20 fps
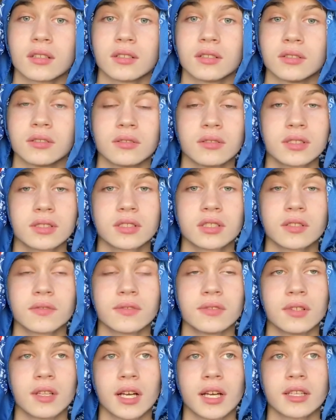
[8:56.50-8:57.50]
do the stuff
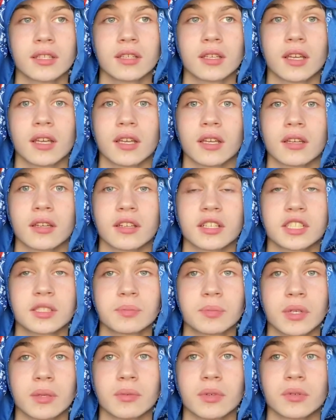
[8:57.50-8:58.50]
you like and
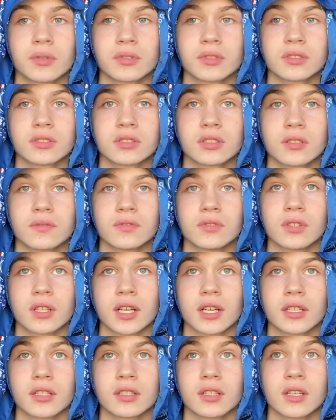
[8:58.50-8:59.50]
experiment with the stuff you
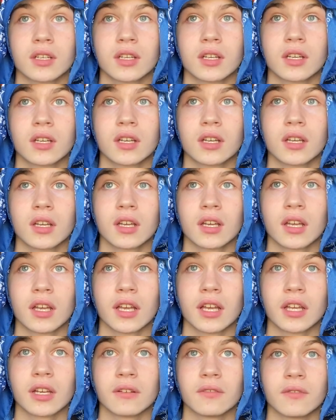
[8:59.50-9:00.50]
like.
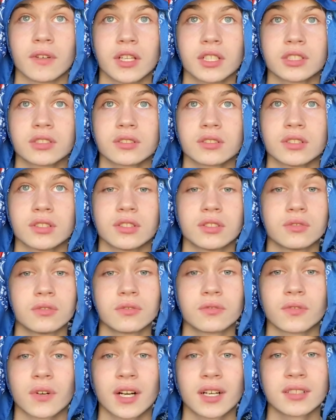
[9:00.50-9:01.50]
And eventually you'll
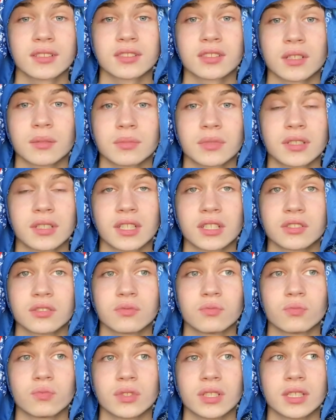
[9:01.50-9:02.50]
find something that
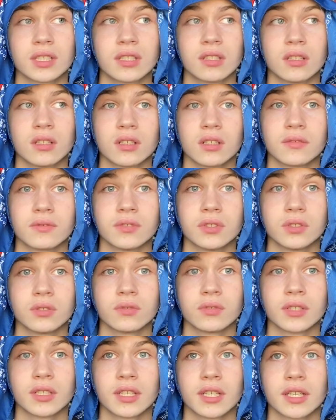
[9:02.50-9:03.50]
you really love
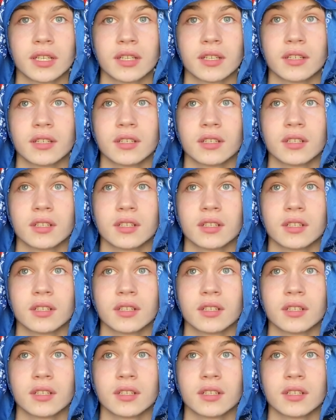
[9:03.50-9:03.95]
doing. And